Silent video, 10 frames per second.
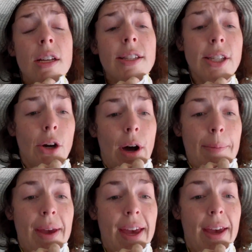So
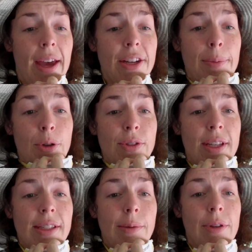I may end up
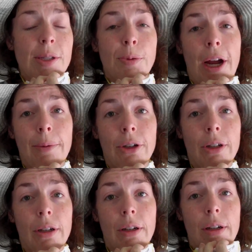using some of this
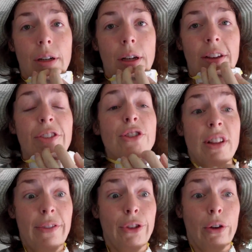primer if
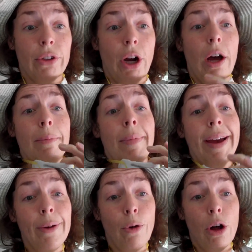there's leftover on
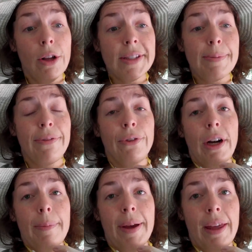my walls
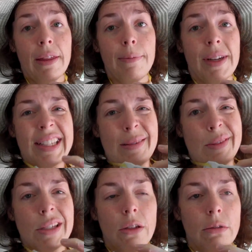before I paint them, because
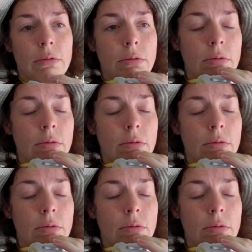I'm still